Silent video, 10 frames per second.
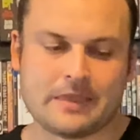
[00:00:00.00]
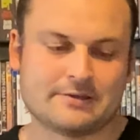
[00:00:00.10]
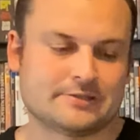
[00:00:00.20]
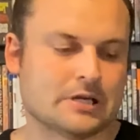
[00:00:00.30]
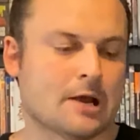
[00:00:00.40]

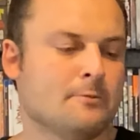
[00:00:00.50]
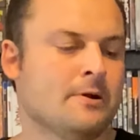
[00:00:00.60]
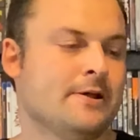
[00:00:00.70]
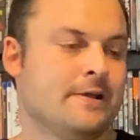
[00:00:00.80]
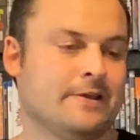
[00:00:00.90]
So
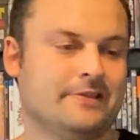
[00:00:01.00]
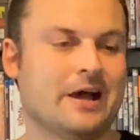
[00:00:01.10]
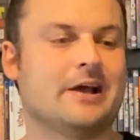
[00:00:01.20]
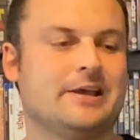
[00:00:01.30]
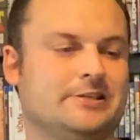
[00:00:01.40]

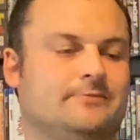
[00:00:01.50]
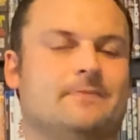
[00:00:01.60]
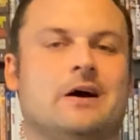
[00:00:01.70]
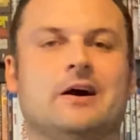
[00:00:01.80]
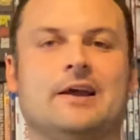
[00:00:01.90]
that is
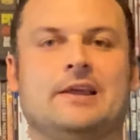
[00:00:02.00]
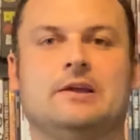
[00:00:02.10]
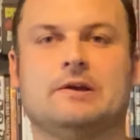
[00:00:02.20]
my